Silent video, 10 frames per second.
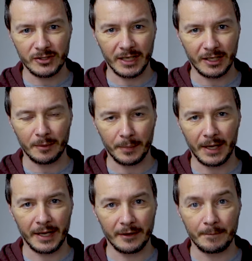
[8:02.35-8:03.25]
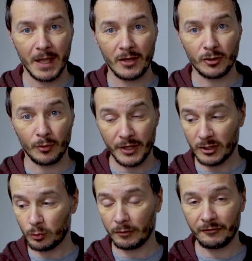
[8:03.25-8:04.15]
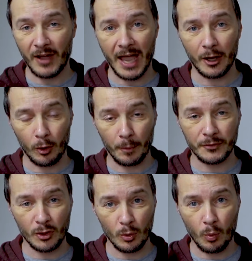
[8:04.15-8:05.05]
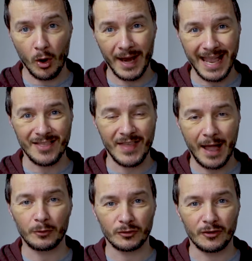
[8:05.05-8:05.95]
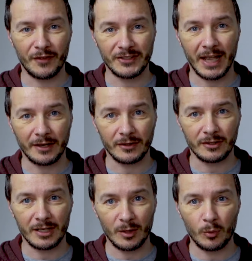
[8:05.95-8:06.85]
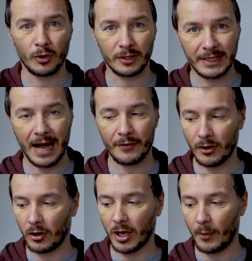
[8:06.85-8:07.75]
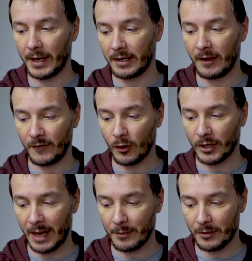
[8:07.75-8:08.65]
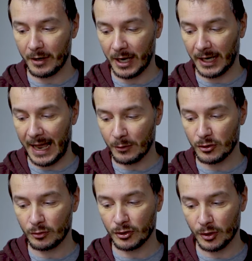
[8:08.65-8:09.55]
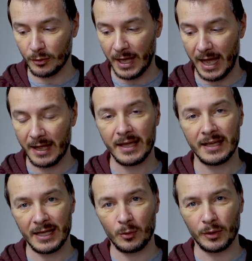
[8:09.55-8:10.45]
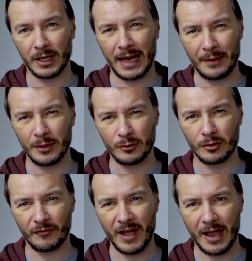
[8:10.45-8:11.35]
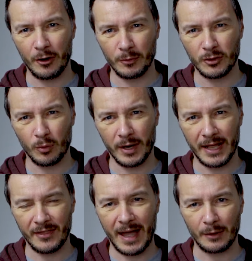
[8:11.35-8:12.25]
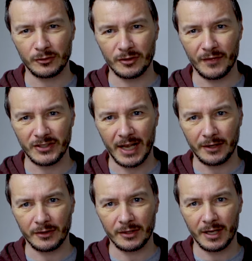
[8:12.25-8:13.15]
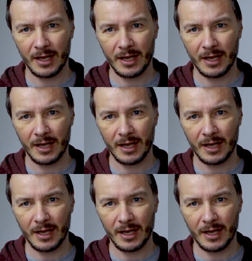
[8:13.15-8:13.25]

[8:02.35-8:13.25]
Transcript: sync compliant. So this will fire up to 1/8,000th of a second. It will carry on going. If your camera allows you to do that, it will allow you to fire up to 1/8,000th of a second.